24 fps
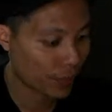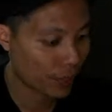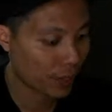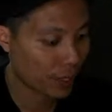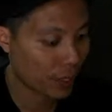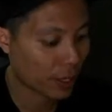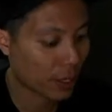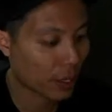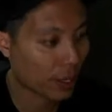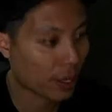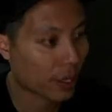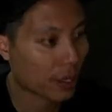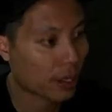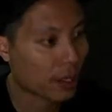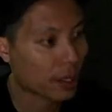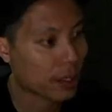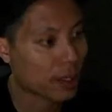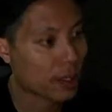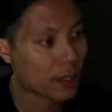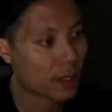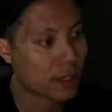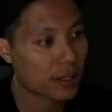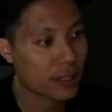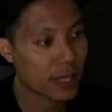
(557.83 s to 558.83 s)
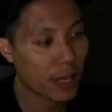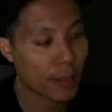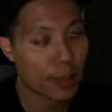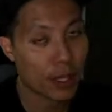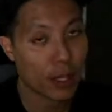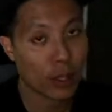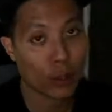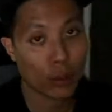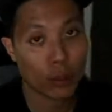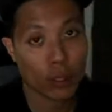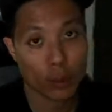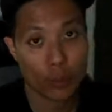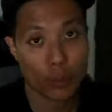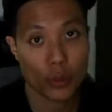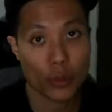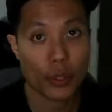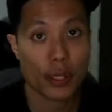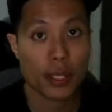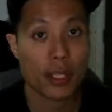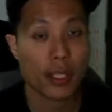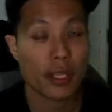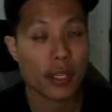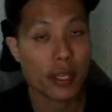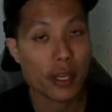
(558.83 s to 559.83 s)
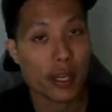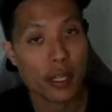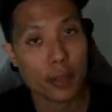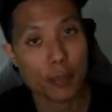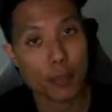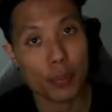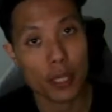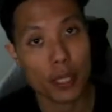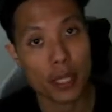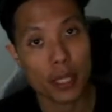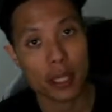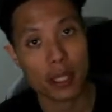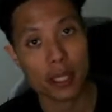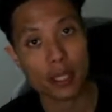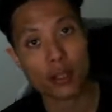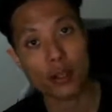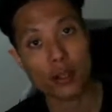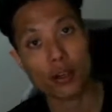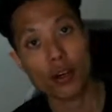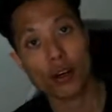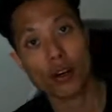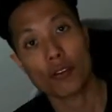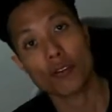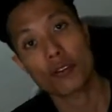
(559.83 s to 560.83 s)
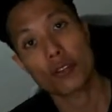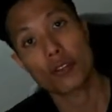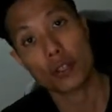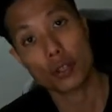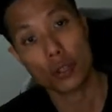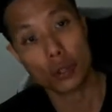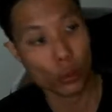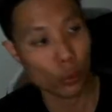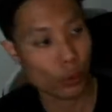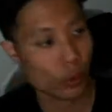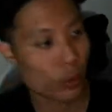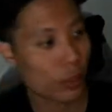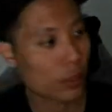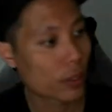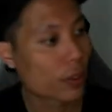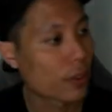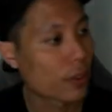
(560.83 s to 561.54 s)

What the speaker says: and the semicolon will indicate the beginning of the code.